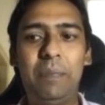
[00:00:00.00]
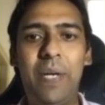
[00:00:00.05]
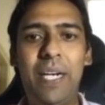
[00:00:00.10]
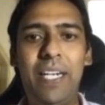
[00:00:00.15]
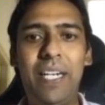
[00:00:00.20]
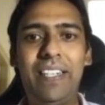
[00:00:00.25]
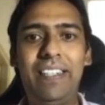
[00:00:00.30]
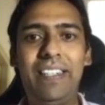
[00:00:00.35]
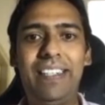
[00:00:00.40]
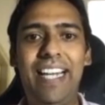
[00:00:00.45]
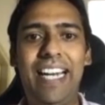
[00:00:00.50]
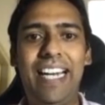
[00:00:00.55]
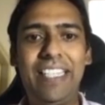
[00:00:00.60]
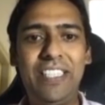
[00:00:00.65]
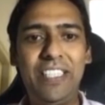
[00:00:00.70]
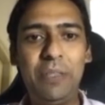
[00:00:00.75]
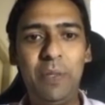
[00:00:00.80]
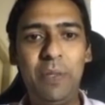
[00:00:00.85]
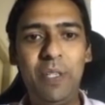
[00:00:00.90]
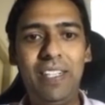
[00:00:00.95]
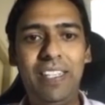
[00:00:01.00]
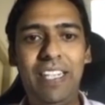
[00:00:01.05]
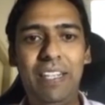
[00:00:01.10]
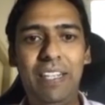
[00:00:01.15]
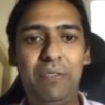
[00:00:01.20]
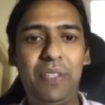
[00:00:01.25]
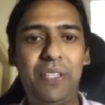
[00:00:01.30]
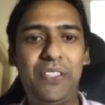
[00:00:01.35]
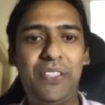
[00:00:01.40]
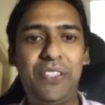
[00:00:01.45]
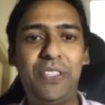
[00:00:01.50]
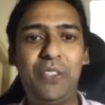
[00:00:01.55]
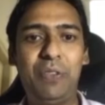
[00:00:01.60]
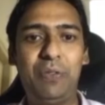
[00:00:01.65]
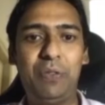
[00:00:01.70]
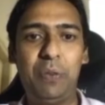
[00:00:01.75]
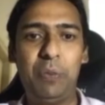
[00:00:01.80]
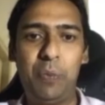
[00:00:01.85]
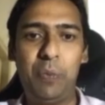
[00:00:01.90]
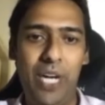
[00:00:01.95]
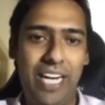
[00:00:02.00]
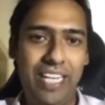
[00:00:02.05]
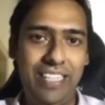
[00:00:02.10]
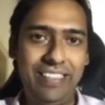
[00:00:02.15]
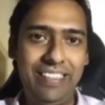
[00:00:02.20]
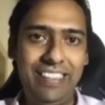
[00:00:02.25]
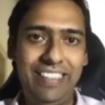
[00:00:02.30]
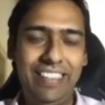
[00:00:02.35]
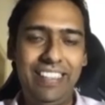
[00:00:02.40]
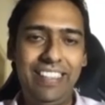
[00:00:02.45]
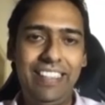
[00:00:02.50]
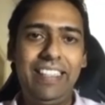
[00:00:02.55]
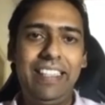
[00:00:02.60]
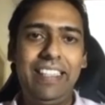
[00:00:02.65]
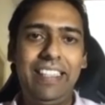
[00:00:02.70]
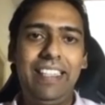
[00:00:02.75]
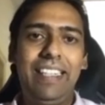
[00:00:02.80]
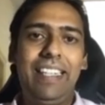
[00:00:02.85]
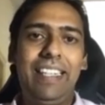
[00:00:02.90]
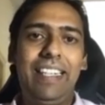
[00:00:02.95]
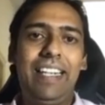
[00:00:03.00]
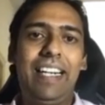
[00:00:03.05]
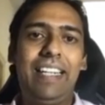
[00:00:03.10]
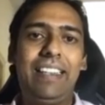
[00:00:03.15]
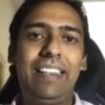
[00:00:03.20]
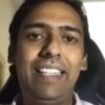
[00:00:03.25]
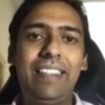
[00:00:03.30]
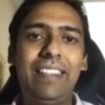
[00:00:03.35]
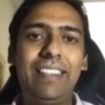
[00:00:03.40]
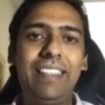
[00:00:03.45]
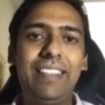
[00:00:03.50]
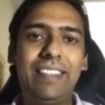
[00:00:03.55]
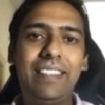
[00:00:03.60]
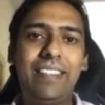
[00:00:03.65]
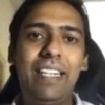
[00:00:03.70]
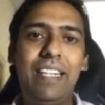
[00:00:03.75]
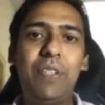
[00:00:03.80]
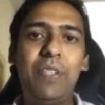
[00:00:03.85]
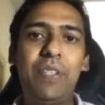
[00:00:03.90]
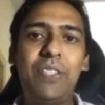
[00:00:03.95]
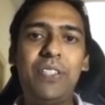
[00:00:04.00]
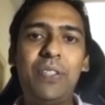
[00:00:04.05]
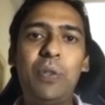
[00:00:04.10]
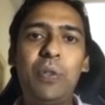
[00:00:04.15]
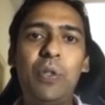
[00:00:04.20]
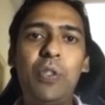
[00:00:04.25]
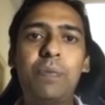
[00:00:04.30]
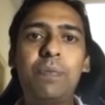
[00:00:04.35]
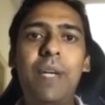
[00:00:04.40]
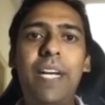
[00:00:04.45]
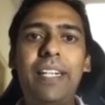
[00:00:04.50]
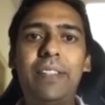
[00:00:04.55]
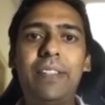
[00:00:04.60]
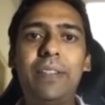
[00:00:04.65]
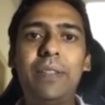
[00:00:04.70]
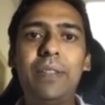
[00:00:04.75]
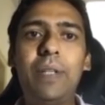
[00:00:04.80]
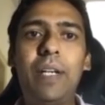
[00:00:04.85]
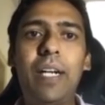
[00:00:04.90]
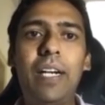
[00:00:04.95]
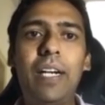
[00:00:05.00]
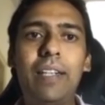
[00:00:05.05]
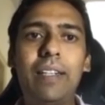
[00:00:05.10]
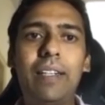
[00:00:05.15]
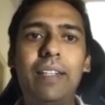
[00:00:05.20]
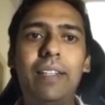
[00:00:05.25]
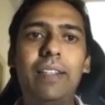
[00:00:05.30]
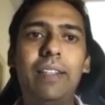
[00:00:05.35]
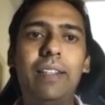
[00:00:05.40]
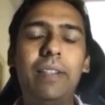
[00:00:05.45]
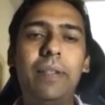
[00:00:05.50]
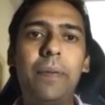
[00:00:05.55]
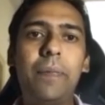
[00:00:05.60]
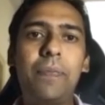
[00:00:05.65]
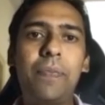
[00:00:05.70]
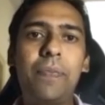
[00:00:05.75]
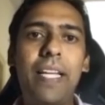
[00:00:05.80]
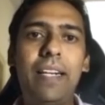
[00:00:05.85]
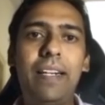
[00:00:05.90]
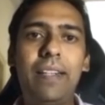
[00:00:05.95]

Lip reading: dependent tangible definition of a brand. I think this definition goes back to our